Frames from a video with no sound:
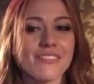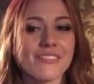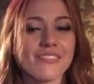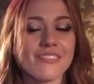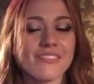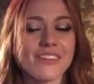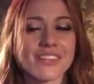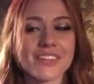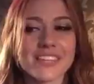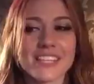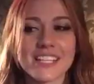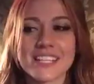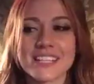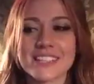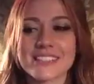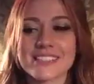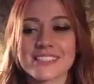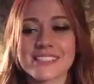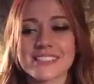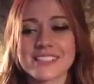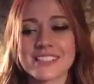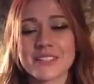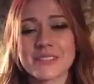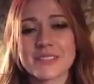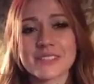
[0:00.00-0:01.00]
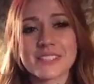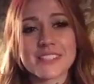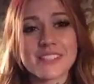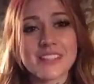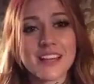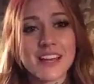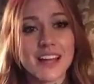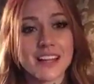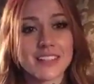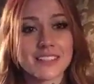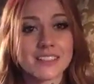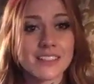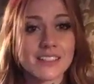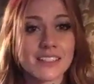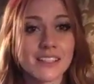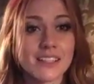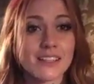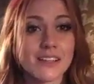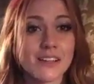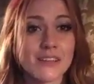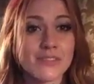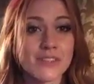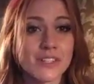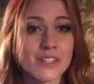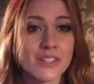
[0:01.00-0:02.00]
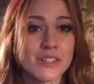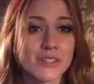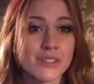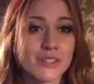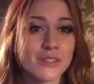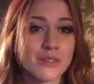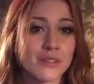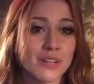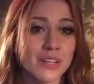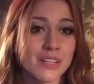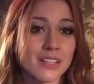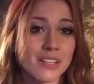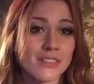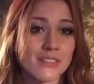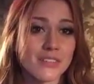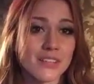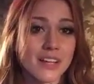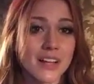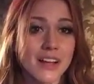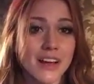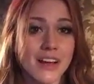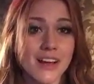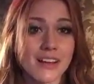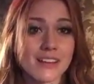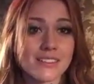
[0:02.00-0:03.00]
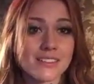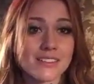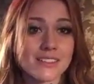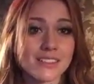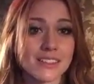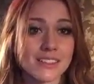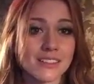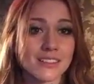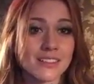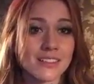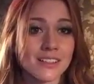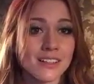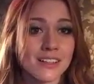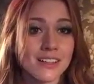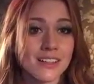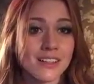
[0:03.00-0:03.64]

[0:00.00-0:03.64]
But then it's, you know, it's sad because I love the crew and I love the cast, and